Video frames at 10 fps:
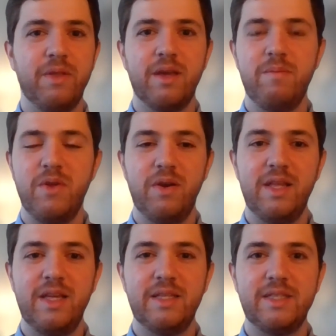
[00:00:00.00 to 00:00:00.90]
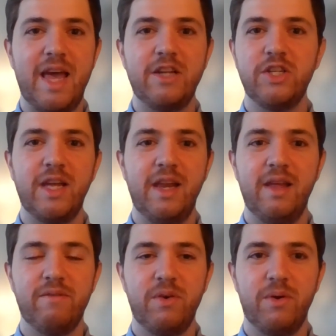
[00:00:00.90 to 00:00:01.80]
in the communities
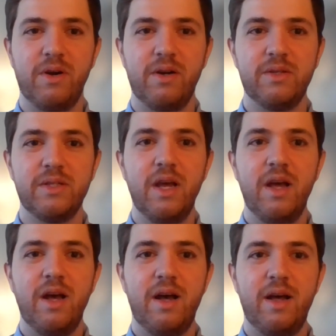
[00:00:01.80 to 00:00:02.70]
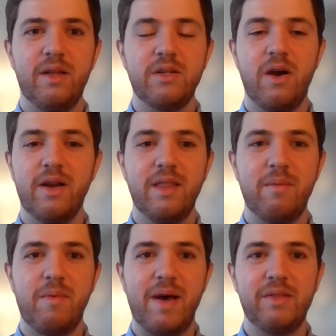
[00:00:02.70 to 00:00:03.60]
educating voters, talking to
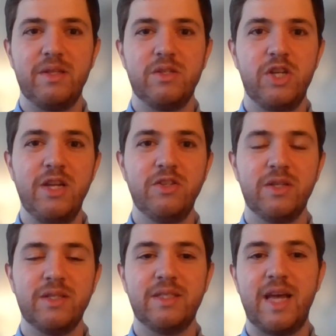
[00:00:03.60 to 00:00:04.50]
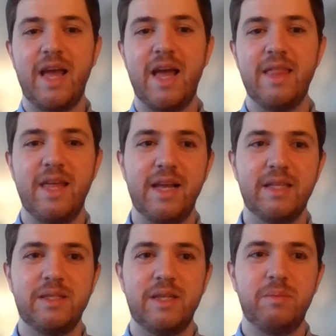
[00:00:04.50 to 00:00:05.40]
them about these changes, because I think,
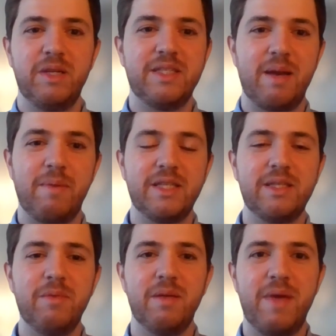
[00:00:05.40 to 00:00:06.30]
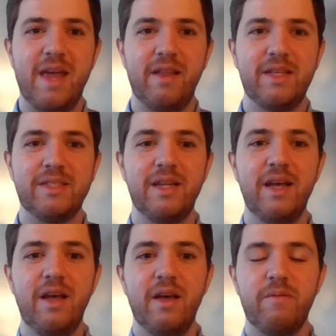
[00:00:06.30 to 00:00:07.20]
as has been said by some of the panelists,
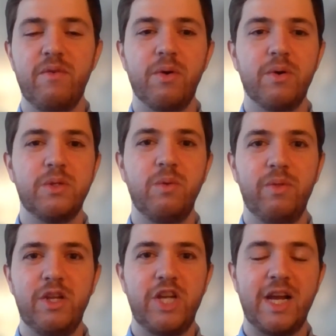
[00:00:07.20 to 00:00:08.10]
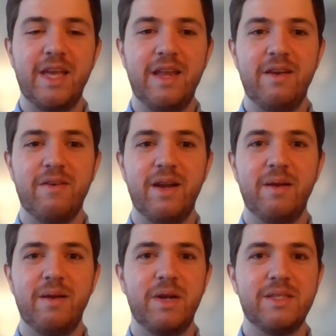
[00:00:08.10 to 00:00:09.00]
voters who only check in
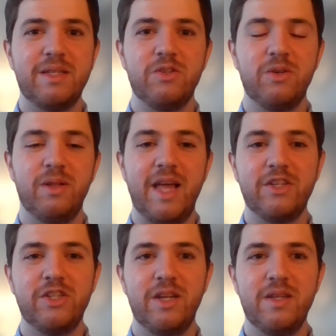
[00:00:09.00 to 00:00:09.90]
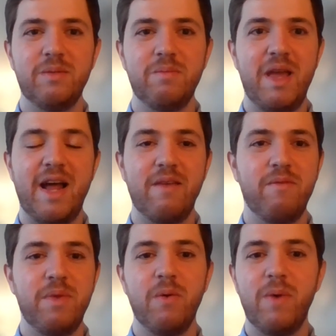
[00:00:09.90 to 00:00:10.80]
during presidential elections may not
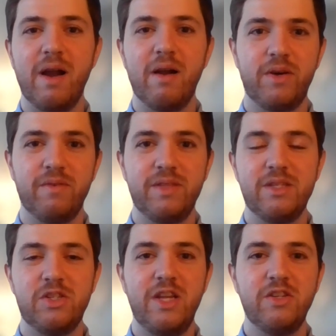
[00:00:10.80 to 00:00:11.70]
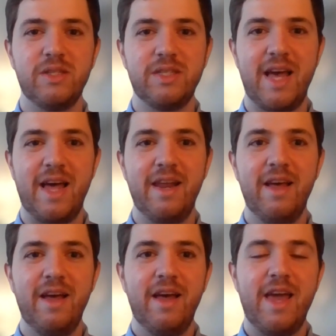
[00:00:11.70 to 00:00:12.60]
even be aware of all of these changes yet.
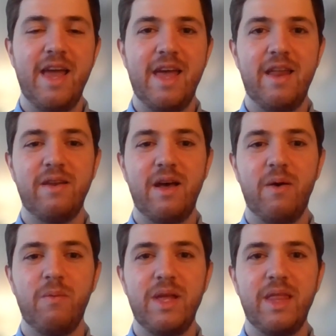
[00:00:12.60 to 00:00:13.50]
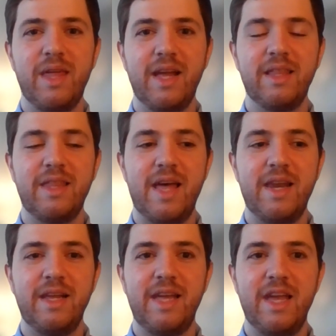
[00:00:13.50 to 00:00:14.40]
And we think
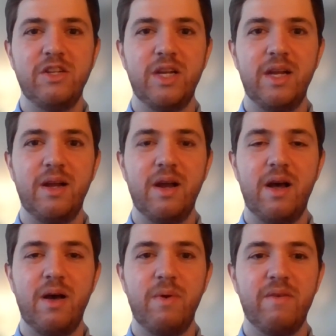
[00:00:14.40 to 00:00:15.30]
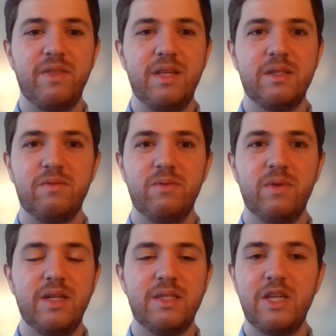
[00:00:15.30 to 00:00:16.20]
that engaging with these
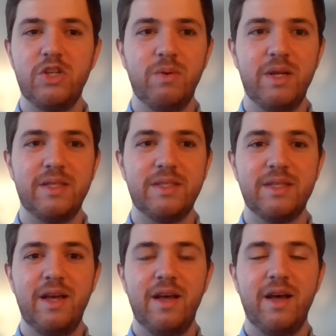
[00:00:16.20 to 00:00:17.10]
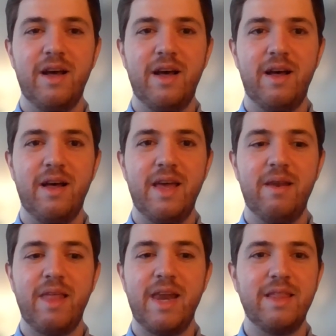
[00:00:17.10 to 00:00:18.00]
constituents
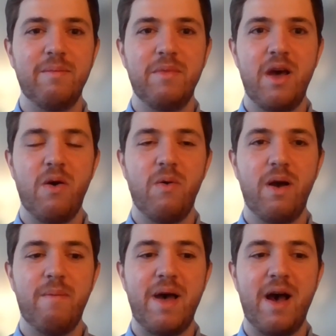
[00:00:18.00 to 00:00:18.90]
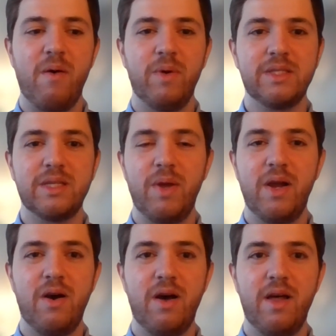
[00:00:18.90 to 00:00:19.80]
and letting them know about what's
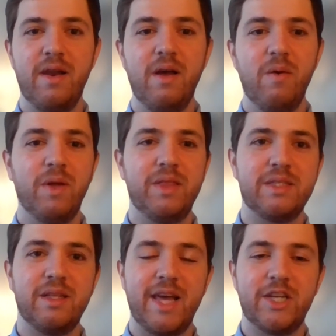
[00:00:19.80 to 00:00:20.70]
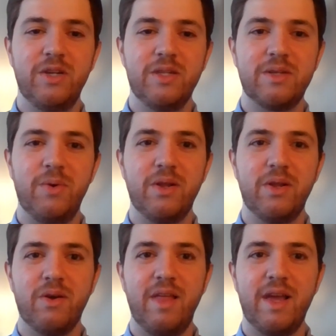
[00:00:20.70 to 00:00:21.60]
going on, what this election is going to
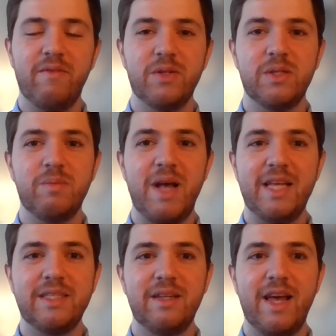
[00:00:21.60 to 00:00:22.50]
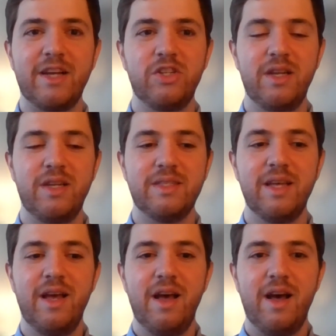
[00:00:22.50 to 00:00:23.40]
look like versus past elections,
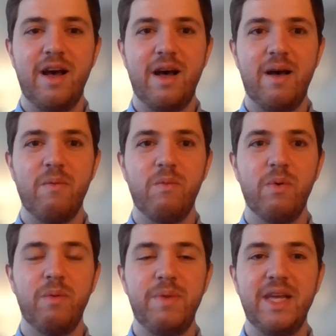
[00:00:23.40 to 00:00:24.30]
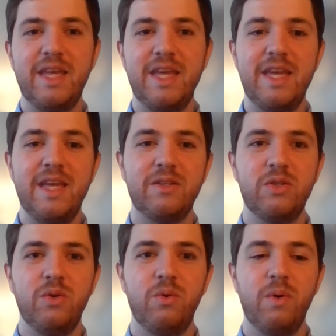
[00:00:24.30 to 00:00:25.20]
what will be key
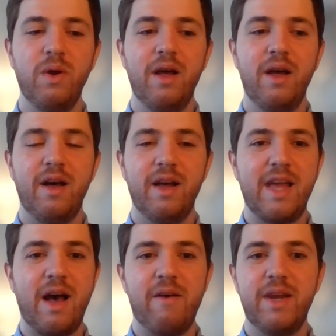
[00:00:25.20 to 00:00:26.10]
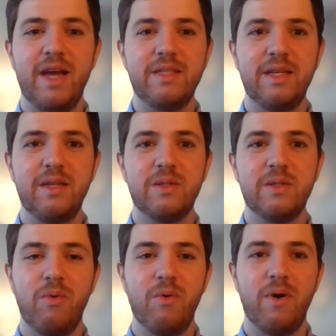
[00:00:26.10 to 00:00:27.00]
to galvanizing
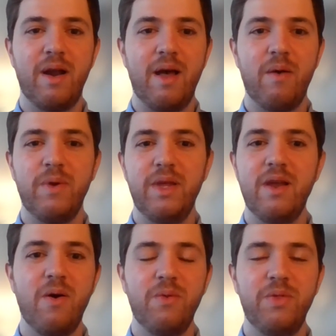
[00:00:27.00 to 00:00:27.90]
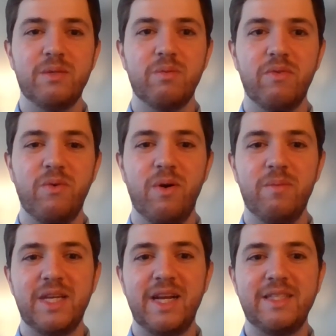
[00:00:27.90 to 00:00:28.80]
support. We know these
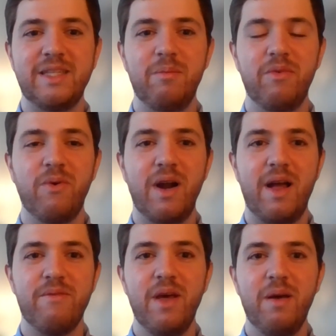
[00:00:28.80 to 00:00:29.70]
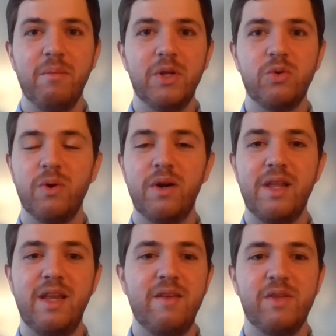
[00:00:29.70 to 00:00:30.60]
reforms, like I said before, have
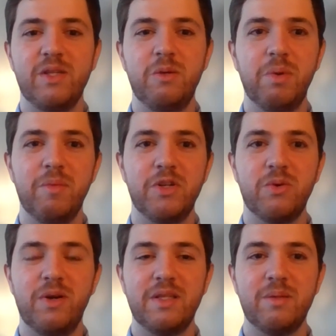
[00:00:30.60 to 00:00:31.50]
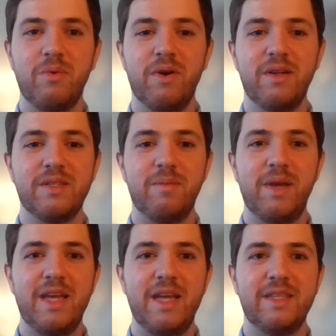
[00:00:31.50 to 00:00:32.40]
majority and even supermajority support in some
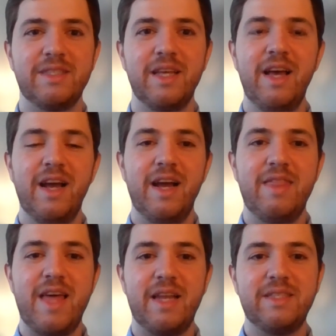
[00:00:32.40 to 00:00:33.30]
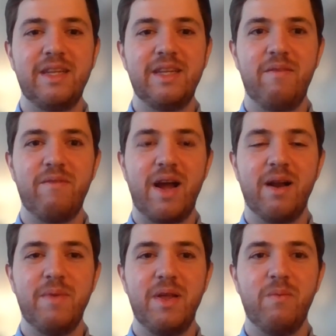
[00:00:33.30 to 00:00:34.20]
cases. And that's in an
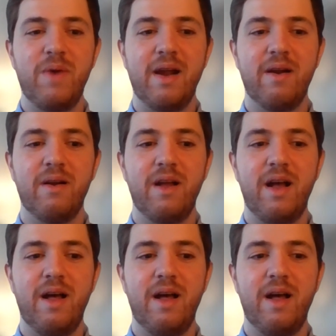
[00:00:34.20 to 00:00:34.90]
environment where,